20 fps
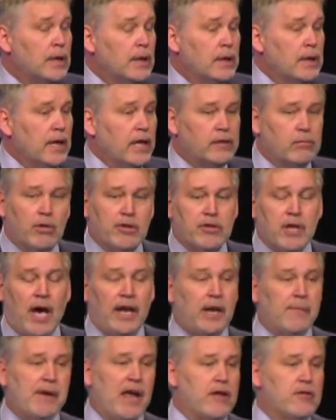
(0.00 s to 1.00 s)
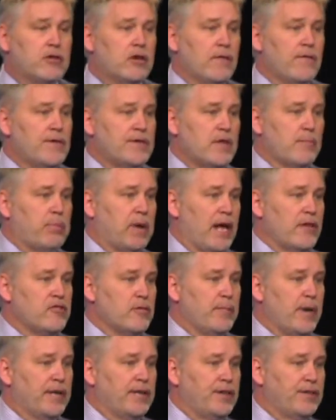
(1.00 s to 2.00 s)
He said, well, John, I'm not sure if it's a pleasure,
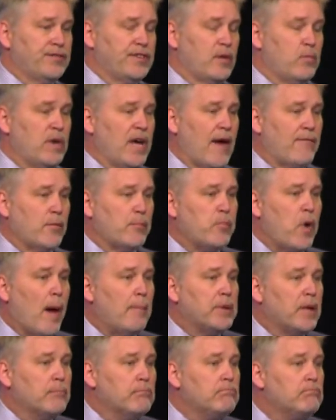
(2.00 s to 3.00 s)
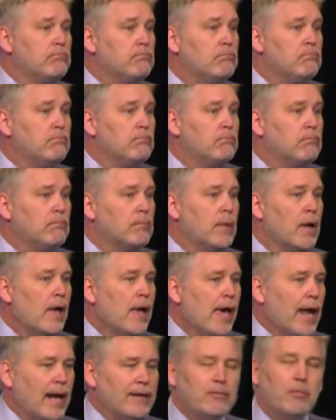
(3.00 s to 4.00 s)
buddy. You see, we have a problem. And
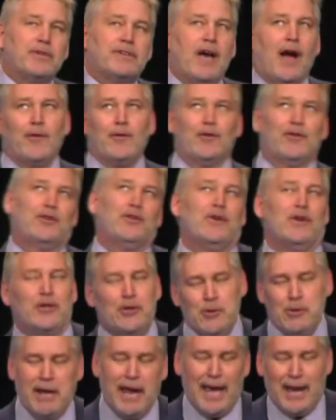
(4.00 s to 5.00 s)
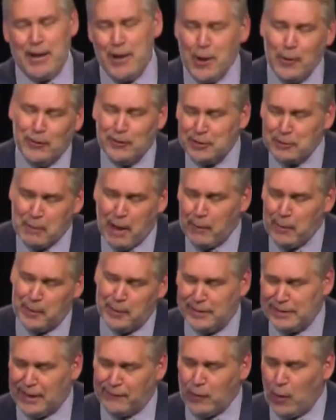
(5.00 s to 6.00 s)
I said, well, Dr. Stewart, you can't know this about me
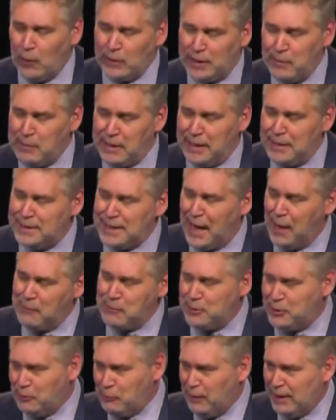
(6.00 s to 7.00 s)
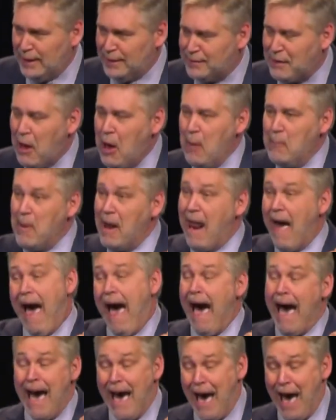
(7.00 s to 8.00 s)
because I've only been in town 2 weeks, but
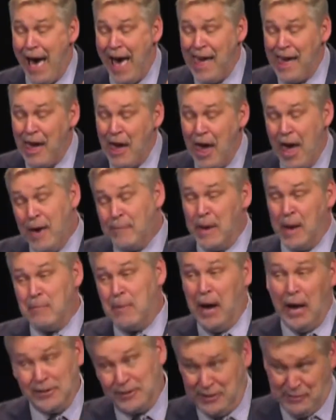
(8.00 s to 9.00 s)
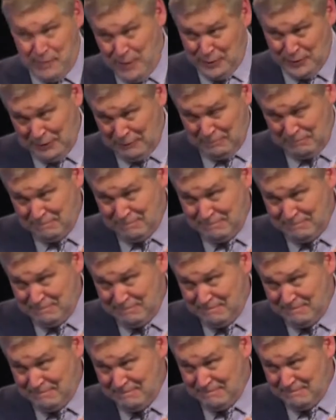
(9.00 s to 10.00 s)
I am a positive person.
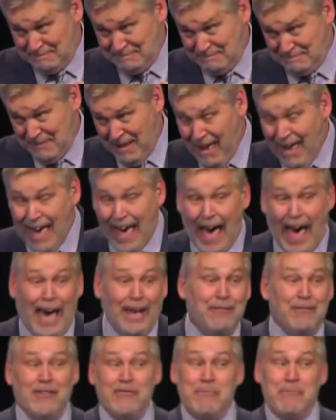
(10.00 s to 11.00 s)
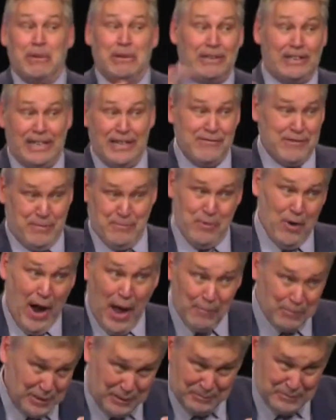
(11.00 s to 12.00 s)
I don't even believe in
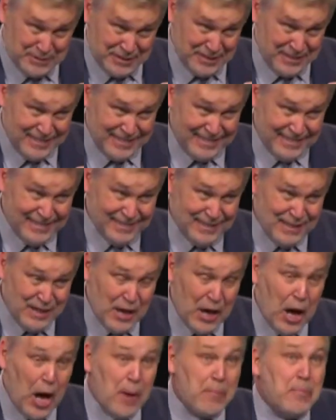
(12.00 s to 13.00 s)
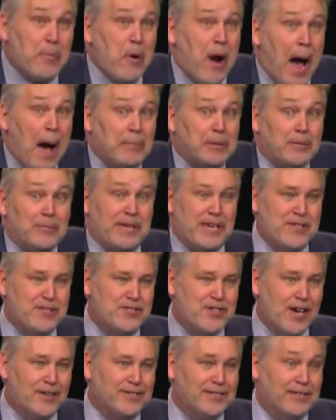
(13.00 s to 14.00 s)
problems. A problem is
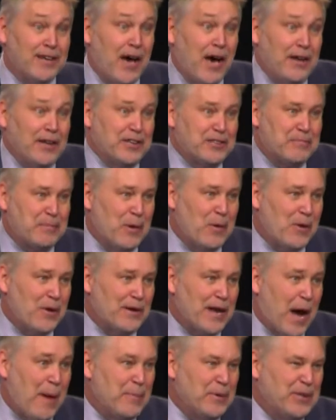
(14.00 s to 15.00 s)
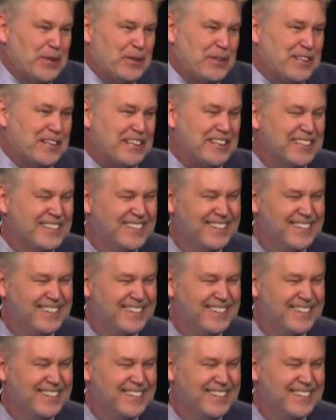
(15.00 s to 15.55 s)
just an unexplored opportunity.